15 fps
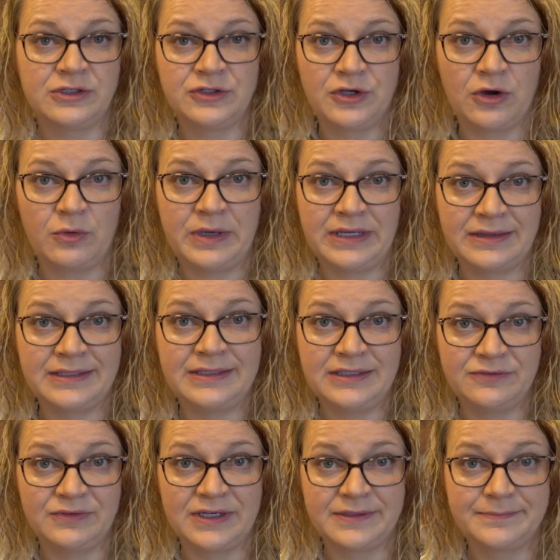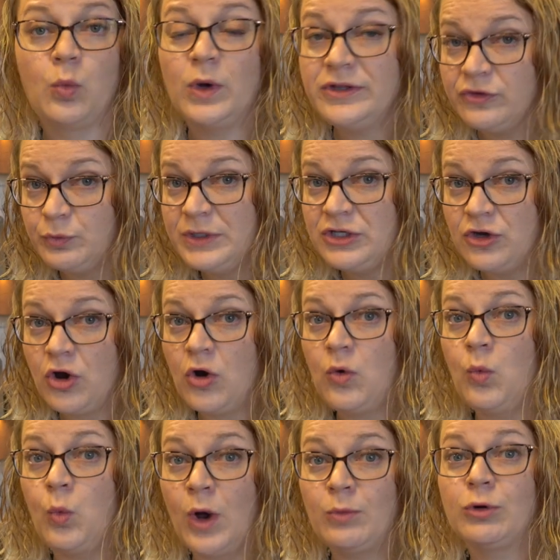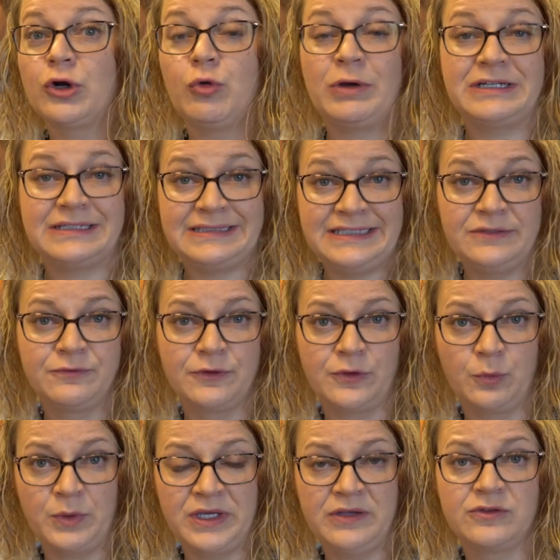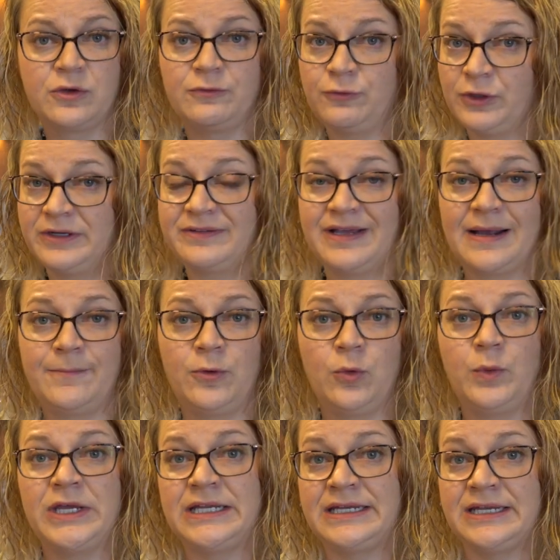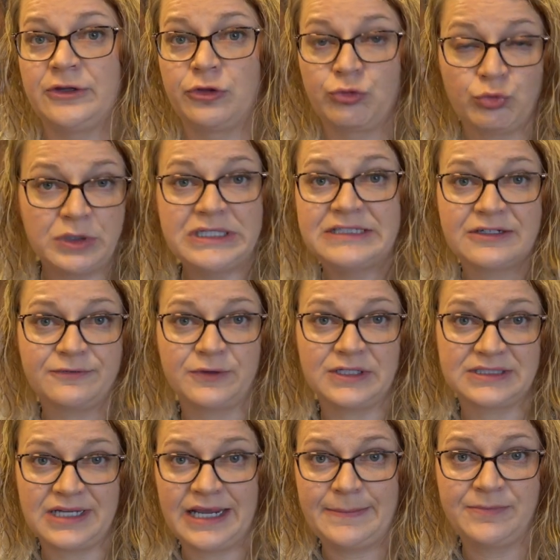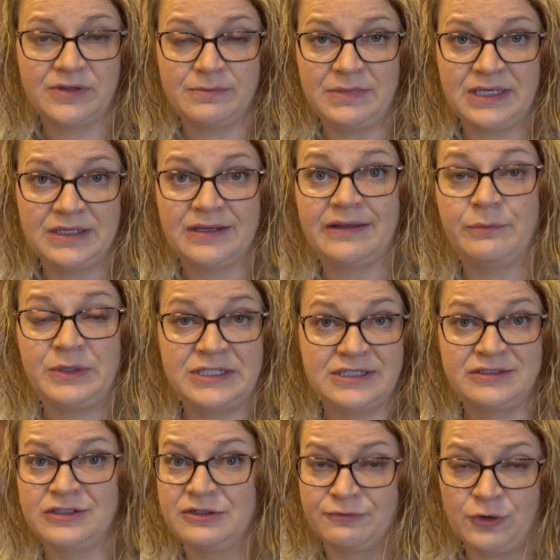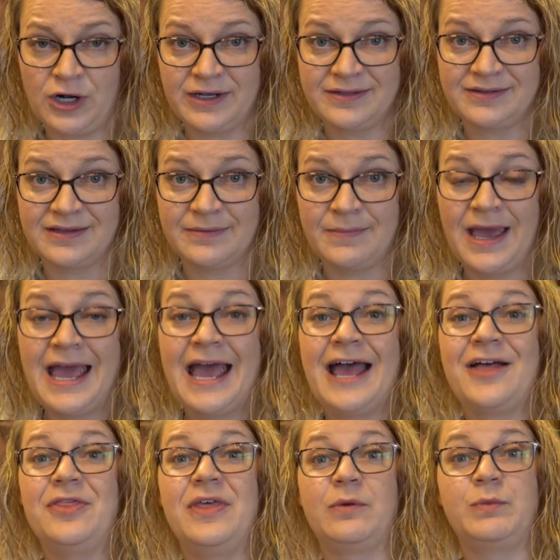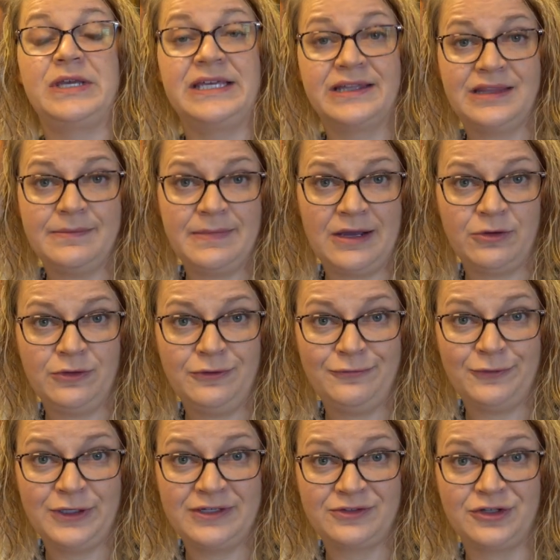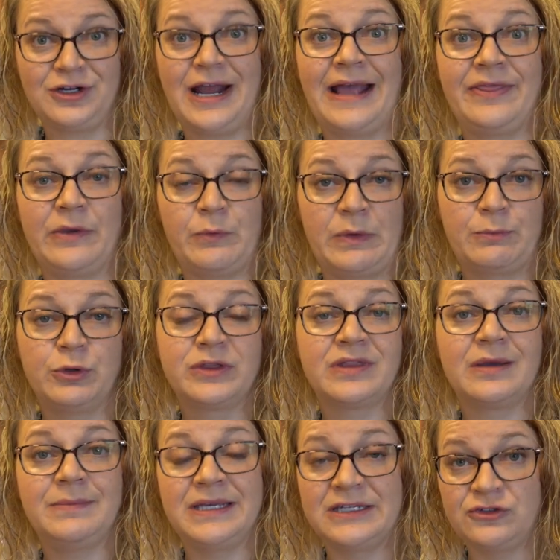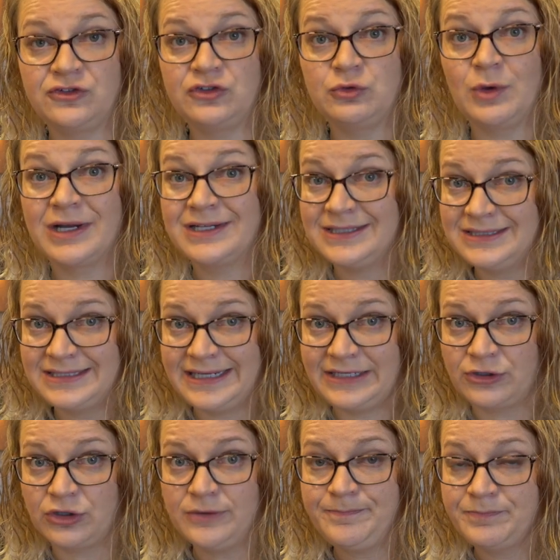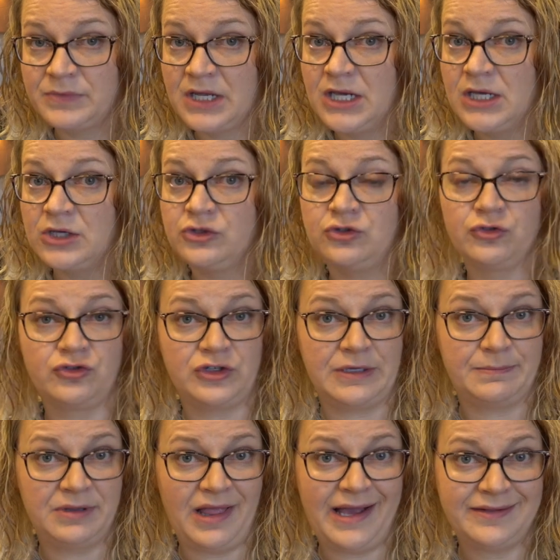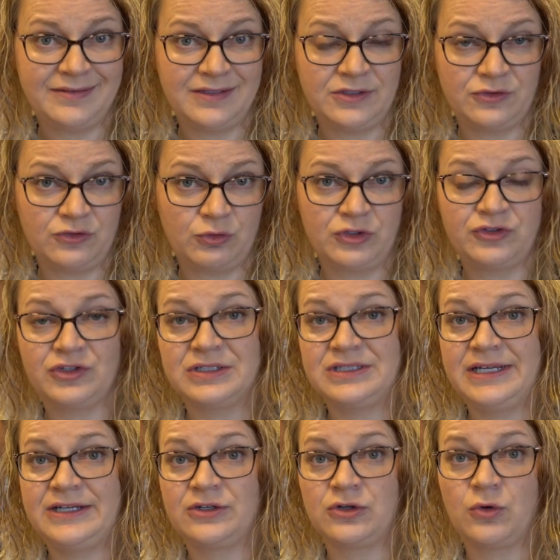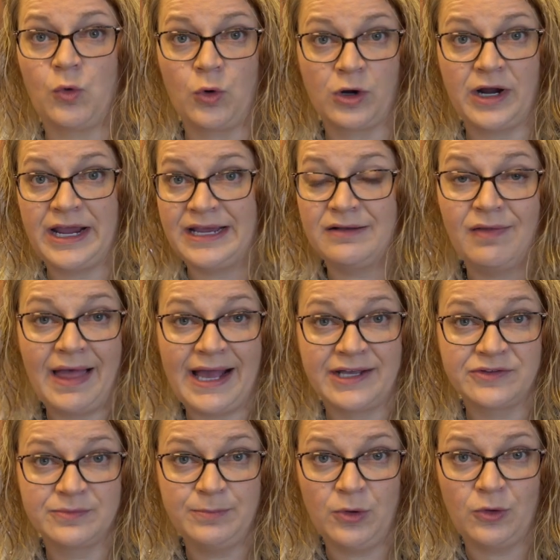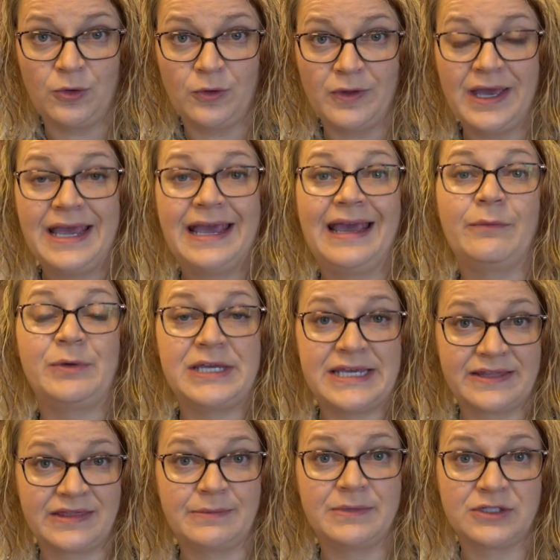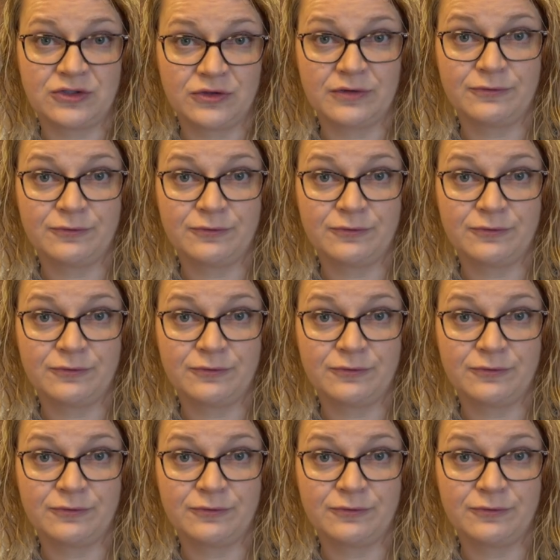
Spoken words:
to go in the evening. Once we know what we're going to need for the week, so for example, we need 3 different types of meat and we need to defrost them, then we get them out of the freezer and then we put them into a container, usually a plastic storage container or a glass bowl, and we get them into the